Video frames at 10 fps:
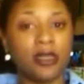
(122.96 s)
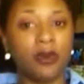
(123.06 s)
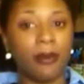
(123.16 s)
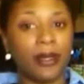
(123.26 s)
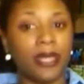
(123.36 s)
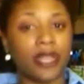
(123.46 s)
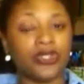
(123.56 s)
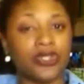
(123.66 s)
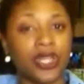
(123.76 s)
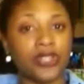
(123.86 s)
what my
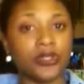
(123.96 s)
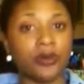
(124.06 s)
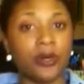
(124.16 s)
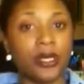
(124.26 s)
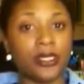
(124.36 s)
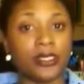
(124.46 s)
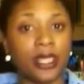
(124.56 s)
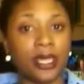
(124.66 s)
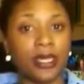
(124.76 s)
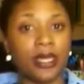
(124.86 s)
natural texture was,
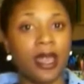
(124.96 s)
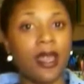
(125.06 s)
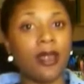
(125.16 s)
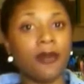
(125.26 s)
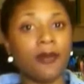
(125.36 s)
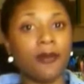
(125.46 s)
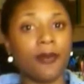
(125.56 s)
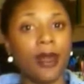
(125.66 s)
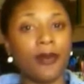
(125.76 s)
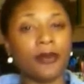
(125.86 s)
and I
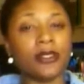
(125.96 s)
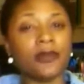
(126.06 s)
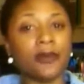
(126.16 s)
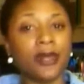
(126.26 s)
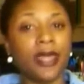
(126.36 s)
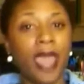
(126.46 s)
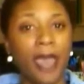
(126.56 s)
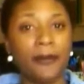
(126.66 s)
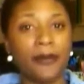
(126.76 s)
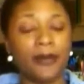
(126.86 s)
was pretty
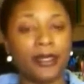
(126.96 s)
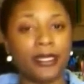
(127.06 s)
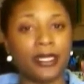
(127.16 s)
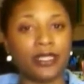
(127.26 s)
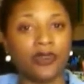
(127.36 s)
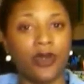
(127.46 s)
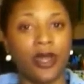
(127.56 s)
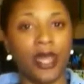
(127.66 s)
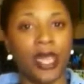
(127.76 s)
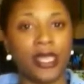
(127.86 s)
happy with it as
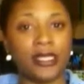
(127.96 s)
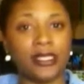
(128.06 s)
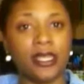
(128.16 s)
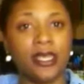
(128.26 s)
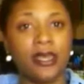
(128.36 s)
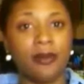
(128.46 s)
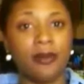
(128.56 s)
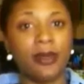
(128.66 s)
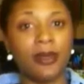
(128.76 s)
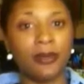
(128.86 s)
far as
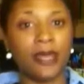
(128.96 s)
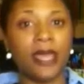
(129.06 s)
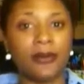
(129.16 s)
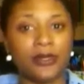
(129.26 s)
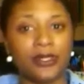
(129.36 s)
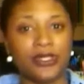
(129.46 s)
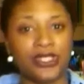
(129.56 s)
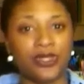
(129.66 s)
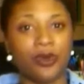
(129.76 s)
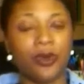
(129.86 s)
me being able to
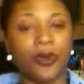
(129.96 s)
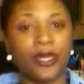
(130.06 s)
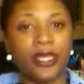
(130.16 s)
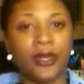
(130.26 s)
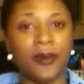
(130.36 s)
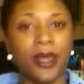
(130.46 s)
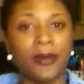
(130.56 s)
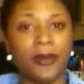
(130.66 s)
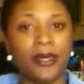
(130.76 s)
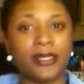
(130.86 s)
just grow it
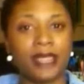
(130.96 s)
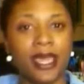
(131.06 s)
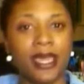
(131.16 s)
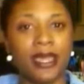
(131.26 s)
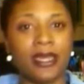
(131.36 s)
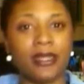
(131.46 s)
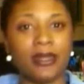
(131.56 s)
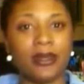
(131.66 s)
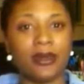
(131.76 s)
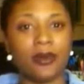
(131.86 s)
anyway, because I
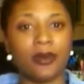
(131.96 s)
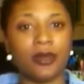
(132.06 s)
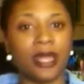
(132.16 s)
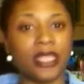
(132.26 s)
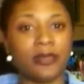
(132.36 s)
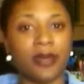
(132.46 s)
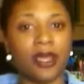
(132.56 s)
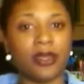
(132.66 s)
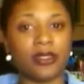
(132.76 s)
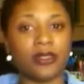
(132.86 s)
had relaxed my
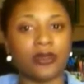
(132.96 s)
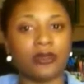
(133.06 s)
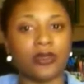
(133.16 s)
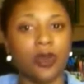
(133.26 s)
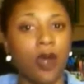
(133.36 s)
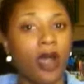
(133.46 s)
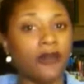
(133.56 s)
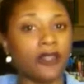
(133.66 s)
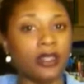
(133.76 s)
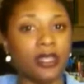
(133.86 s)
hair so
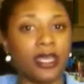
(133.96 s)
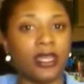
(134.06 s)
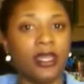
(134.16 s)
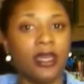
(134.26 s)
often that